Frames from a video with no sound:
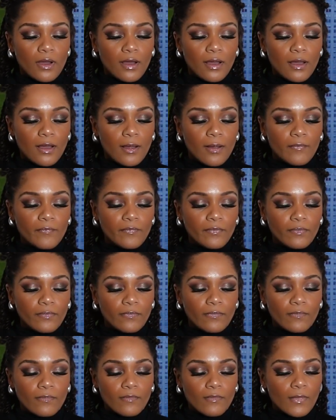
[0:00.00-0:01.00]
um,
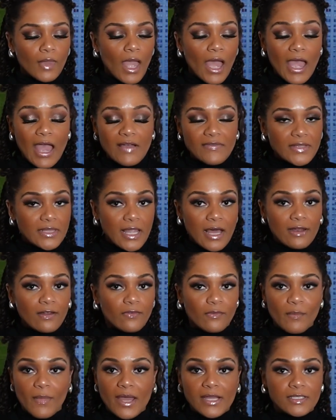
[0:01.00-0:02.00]
I have a lot
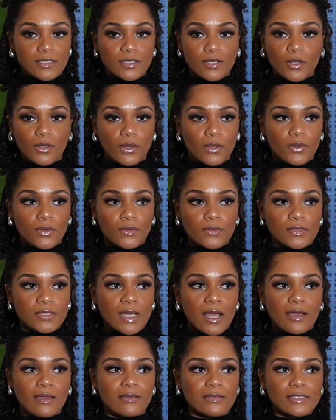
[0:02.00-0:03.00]
of men's clothes.
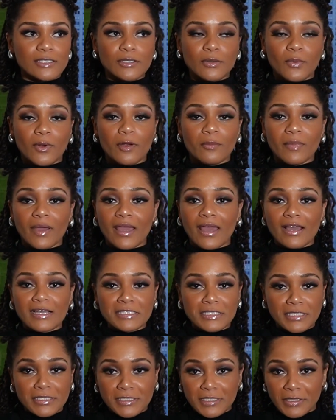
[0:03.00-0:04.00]
I used to wear my
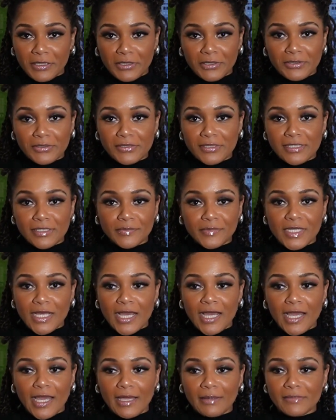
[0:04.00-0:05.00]
ex's clothes
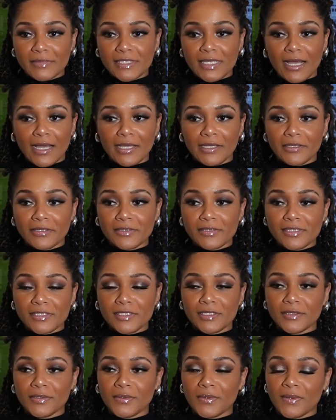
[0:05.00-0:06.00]
sometimes. I used
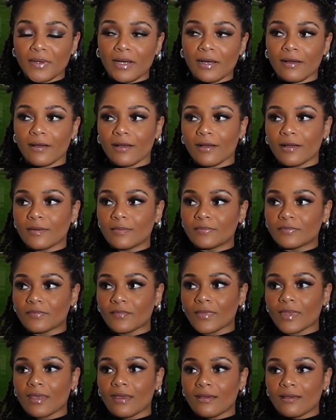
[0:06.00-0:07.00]
to um,
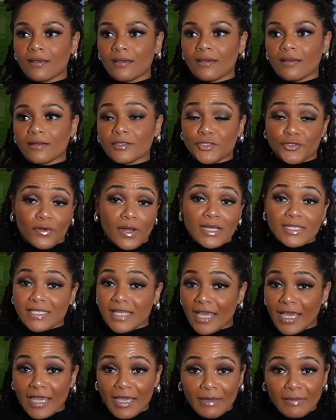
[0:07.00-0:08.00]
dress
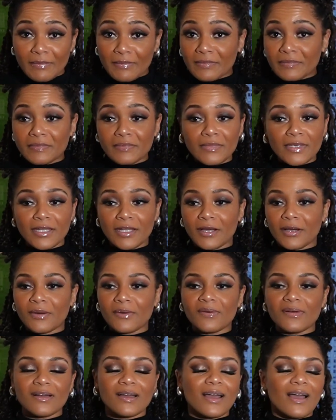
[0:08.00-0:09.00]
him, you
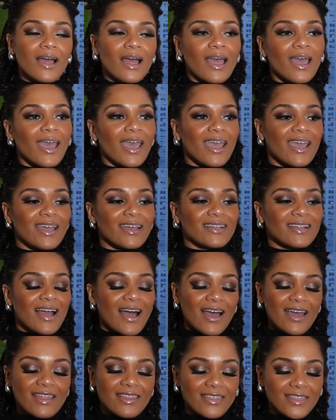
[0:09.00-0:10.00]
know. And
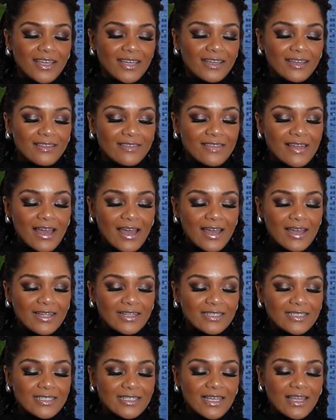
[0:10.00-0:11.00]
I think that
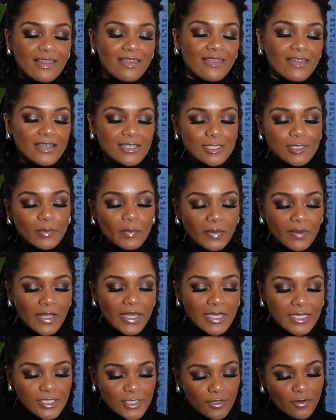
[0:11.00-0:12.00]
this
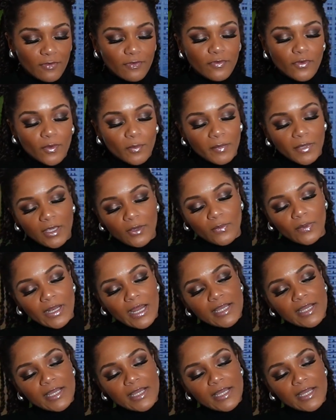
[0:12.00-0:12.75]
blazer for me when